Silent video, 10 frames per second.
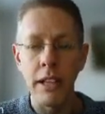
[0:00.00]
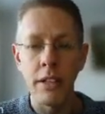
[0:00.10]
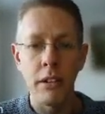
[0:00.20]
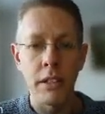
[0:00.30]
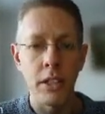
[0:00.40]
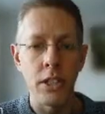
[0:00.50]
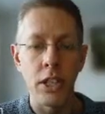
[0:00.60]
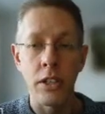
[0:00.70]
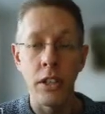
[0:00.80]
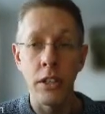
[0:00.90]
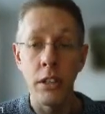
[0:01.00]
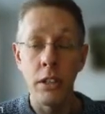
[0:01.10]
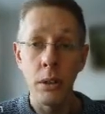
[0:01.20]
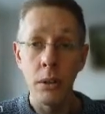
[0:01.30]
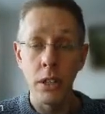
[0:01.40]
I suggest that you do,
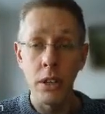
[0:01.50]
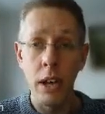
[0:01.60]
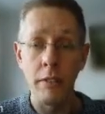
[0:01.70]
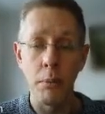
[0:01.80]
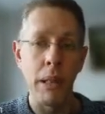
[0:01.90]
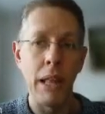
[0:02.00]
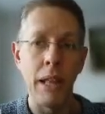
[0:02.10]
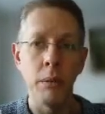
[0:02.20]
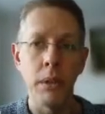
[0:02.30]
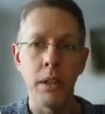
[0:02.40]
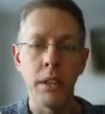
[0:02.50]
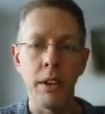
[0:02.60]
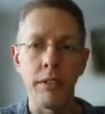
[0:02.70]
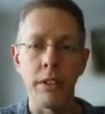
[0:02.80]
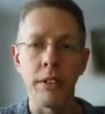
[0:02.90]
and you have a play with the different